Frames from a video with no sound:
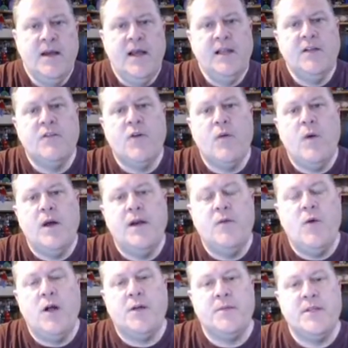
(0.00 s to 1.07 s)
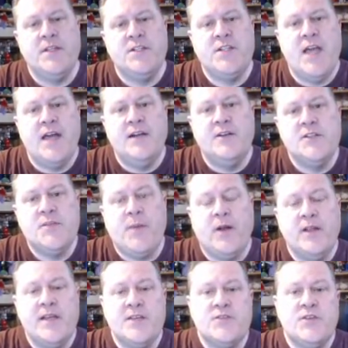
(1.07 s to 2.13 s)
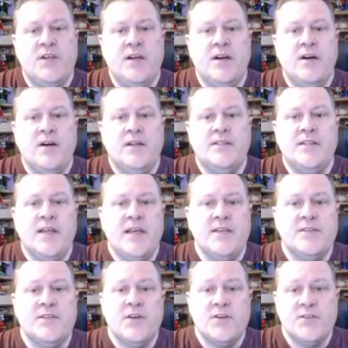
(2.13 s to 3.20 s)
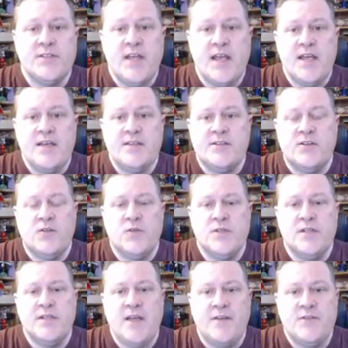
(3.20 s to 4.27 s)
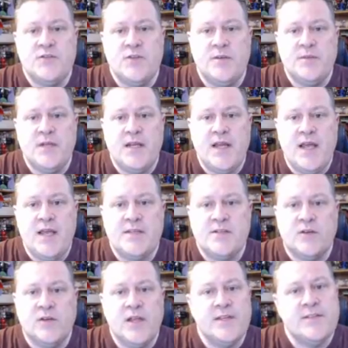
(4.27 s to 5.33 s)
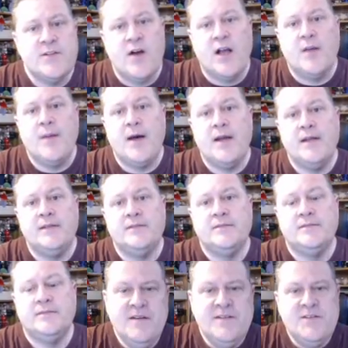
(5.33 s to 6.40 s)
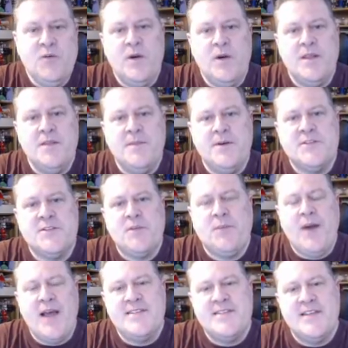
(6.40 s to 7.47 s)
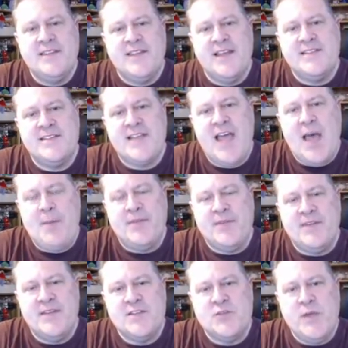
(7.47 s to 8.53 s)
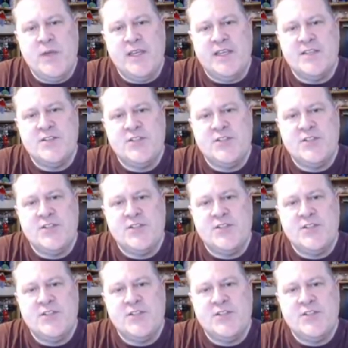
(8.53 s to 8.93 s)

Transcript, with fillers: Hello everyone and welcome to the channel. It's Paulie Esther here and today is Thursday, so there was a dev stream today, so let's talk about it. So one of the most surprising things to happen this week is